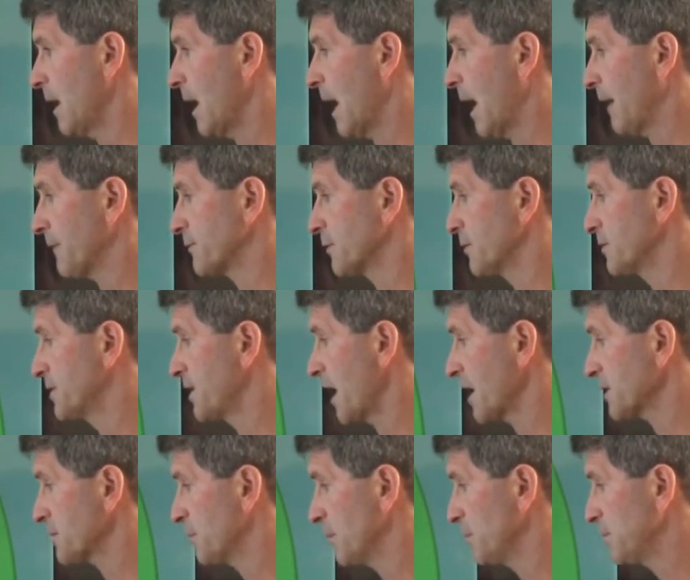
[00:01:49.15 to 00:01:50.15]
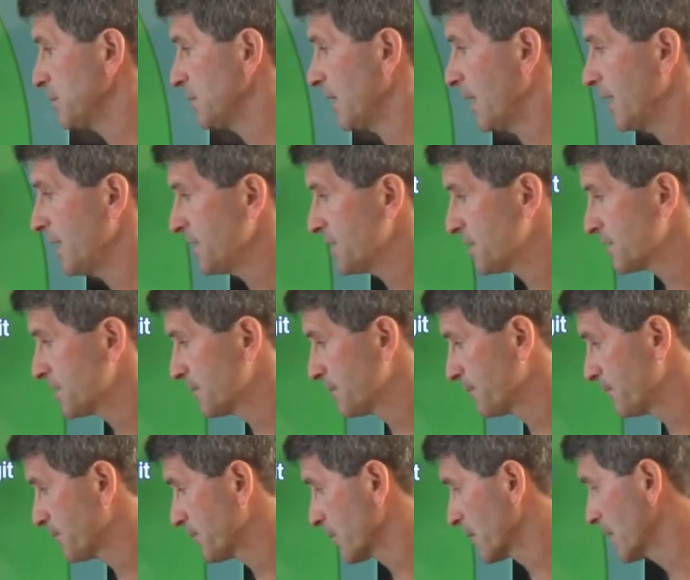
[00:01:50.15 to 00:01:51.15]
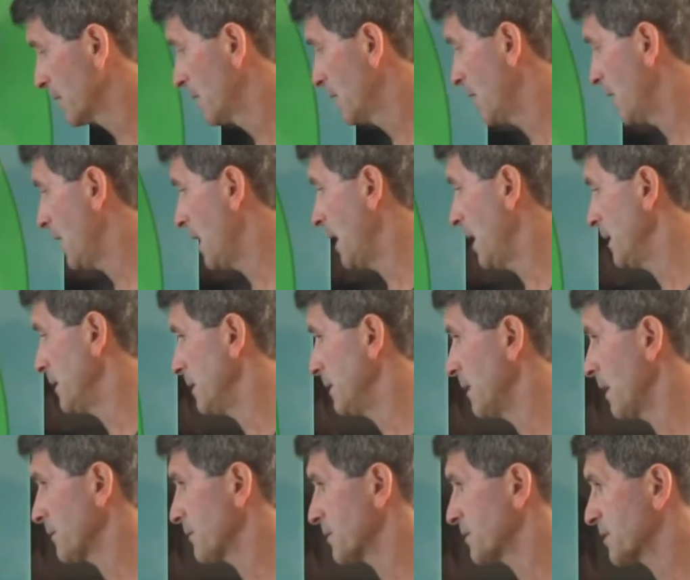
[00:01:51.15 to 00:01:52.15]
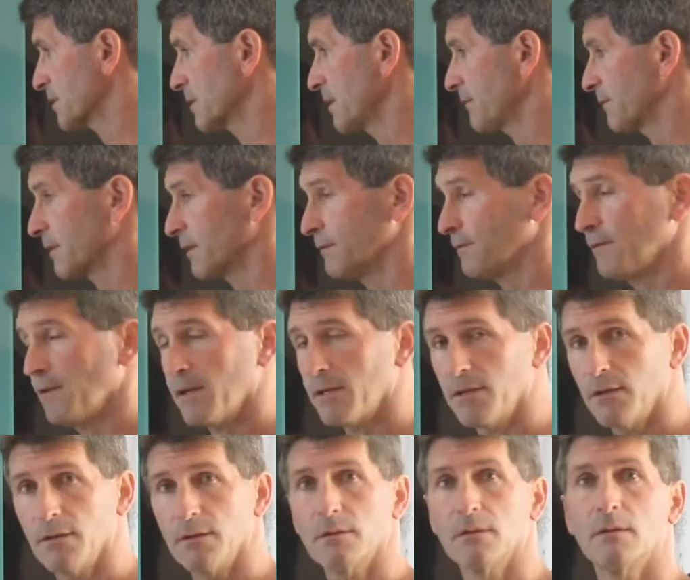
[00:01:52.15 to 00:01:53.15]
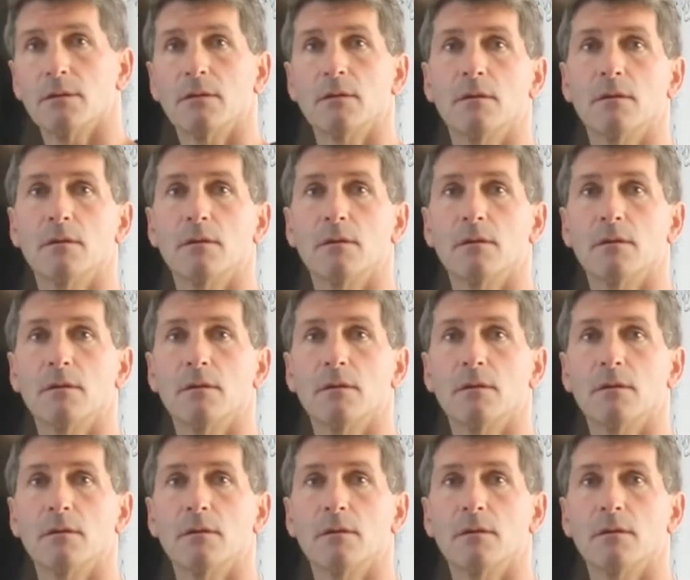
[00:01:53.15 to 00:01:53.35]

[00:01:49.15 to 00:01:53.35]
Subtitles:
After a decimal place and another significant figure,